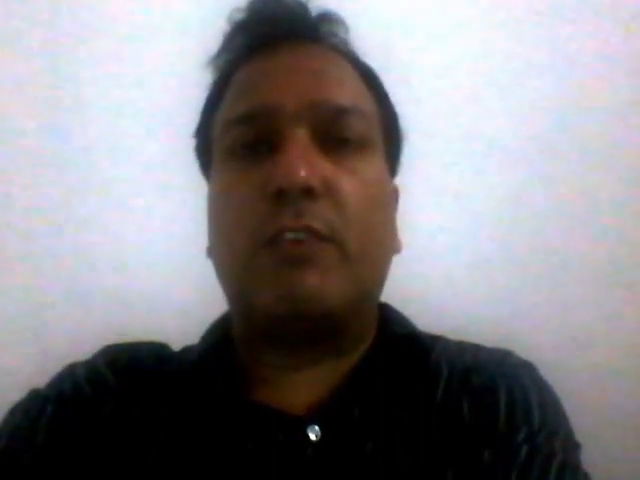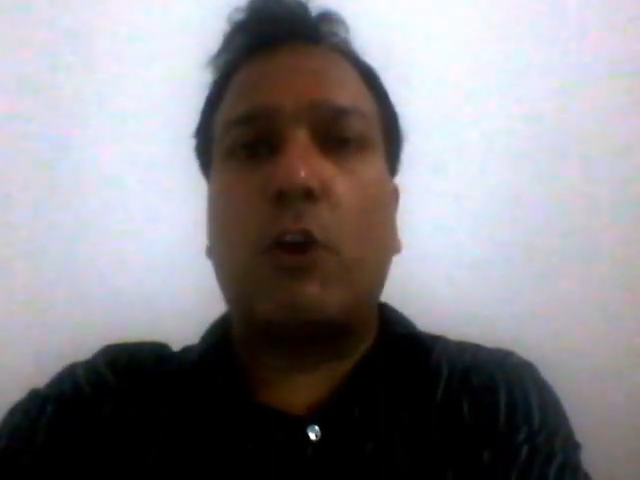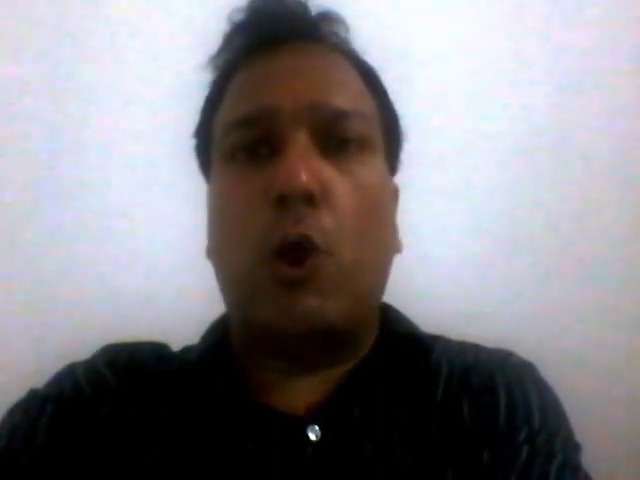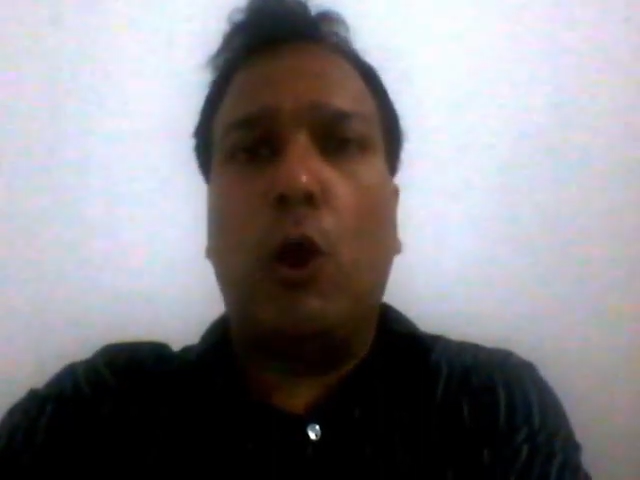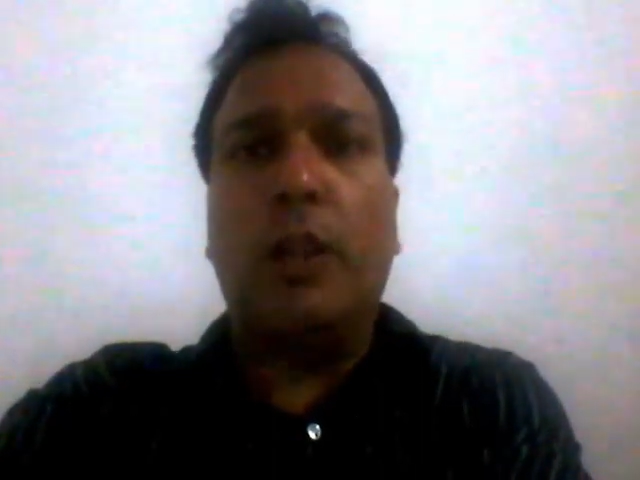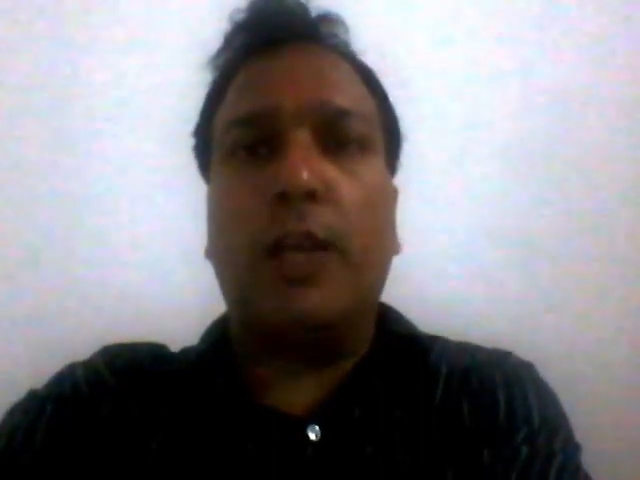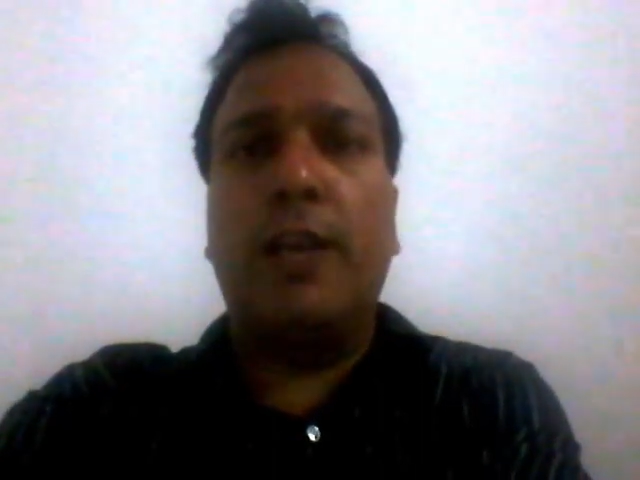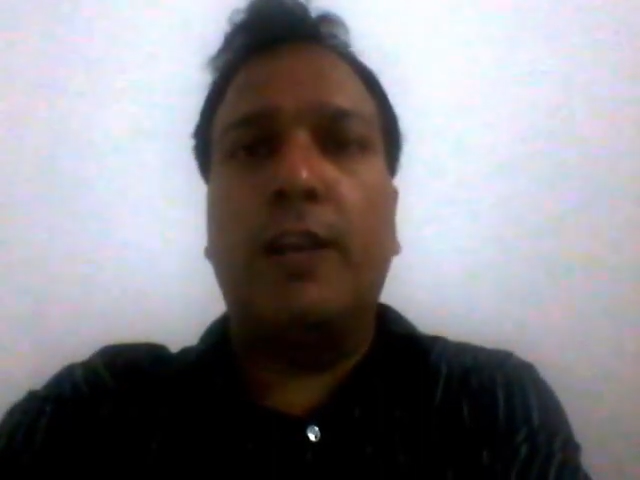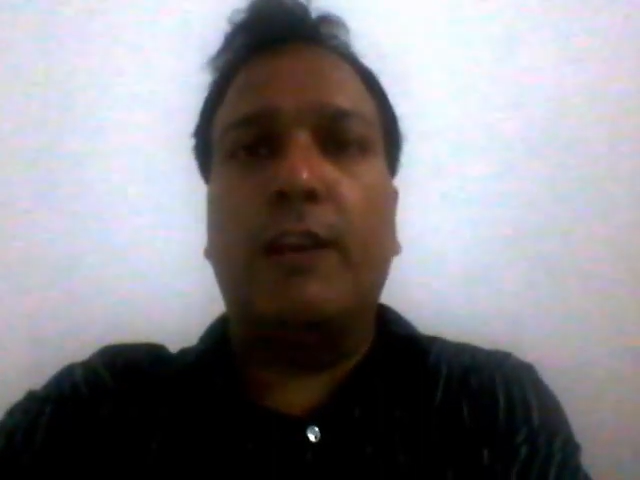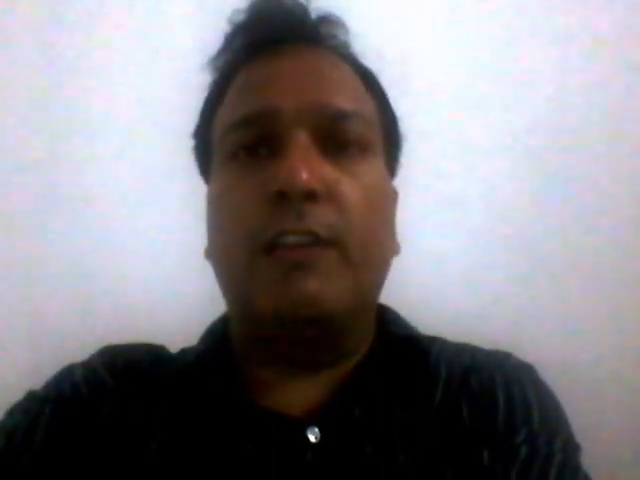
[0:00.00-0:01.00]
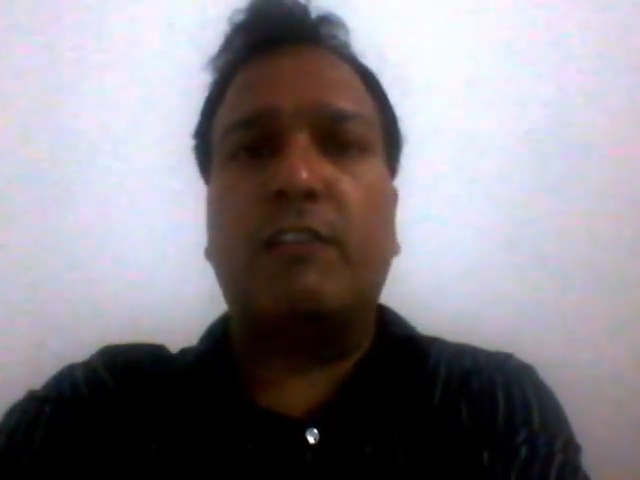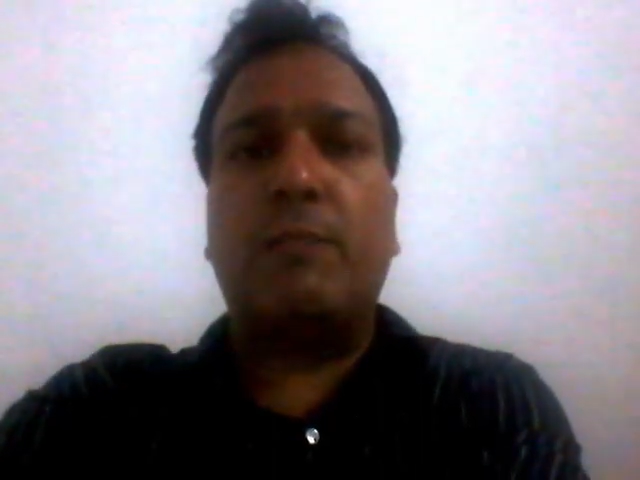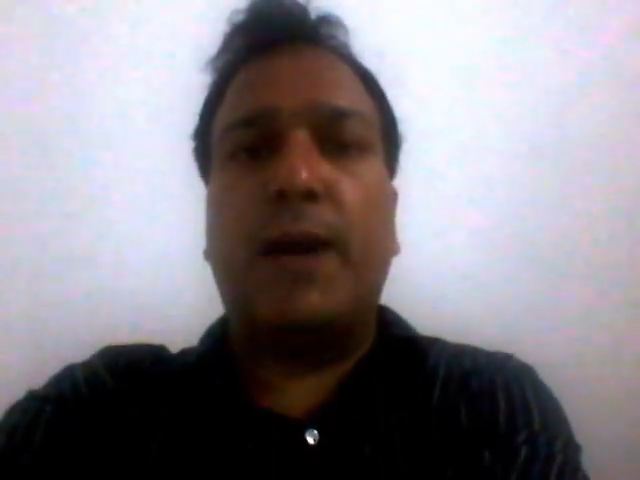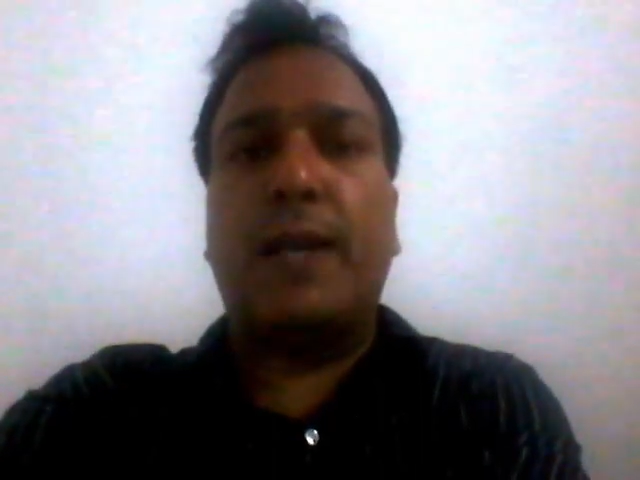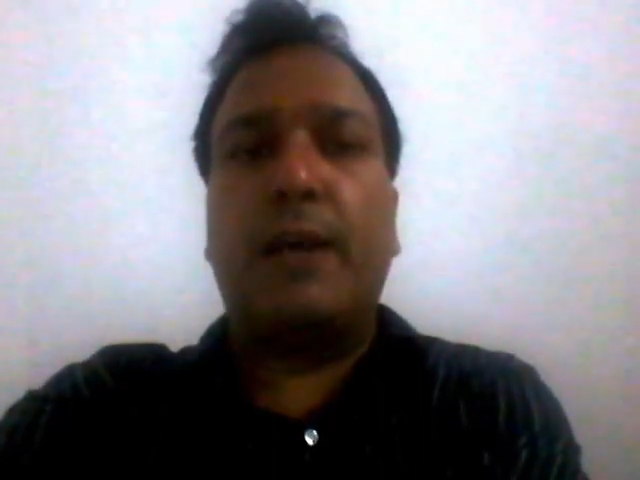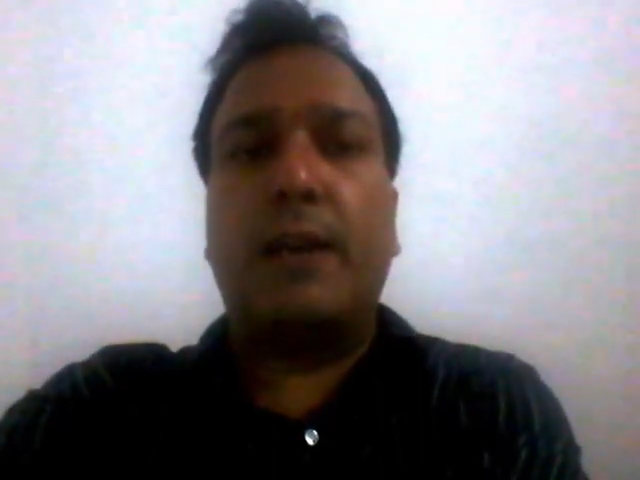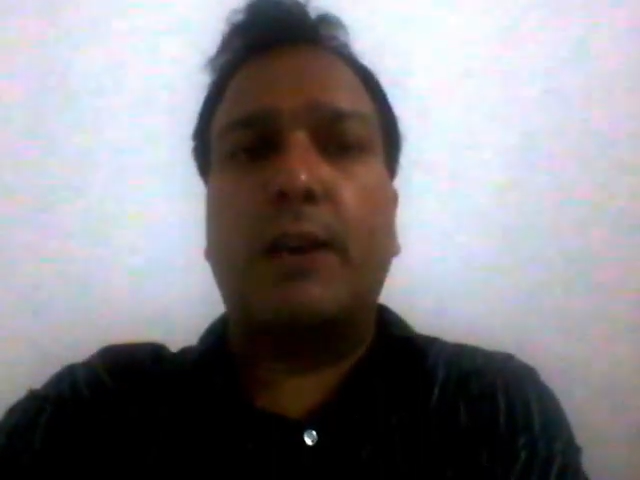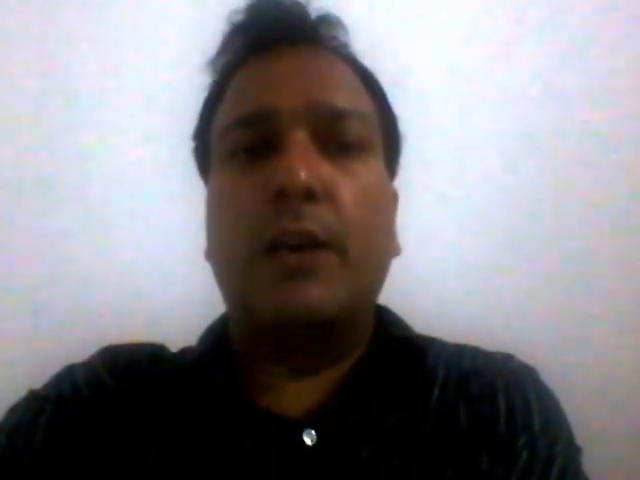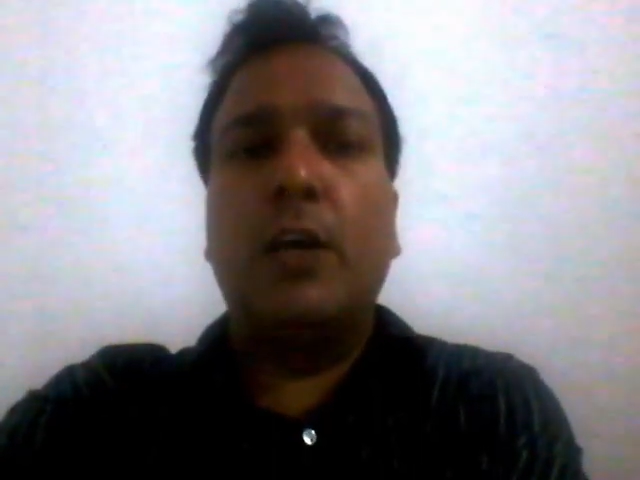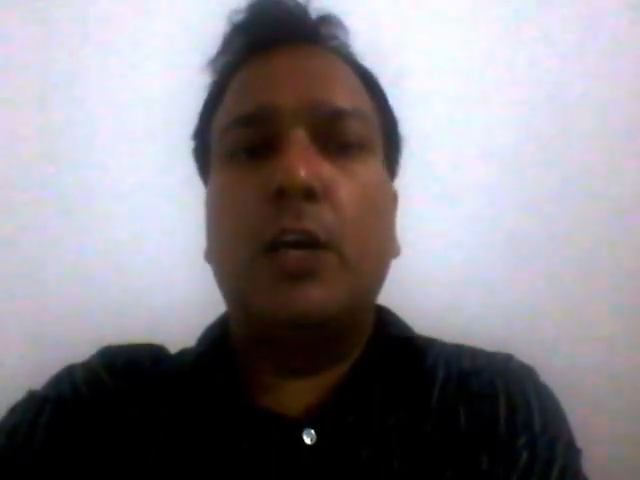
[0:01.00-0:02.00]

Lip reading: called in this manner